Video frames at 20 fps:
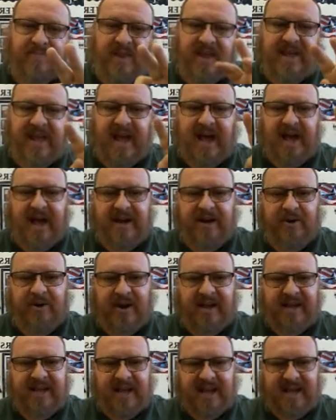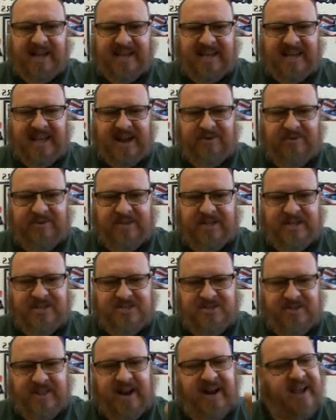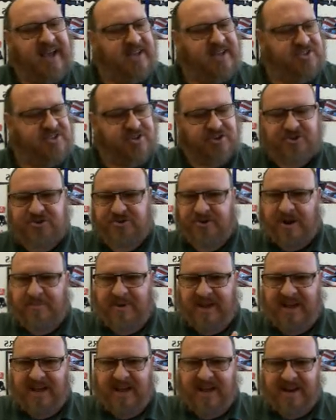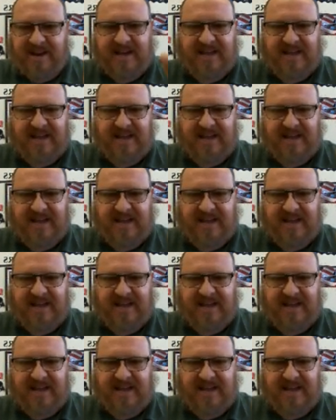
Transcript: Yeah, I know, I can't really do that. I had surgery on my hand.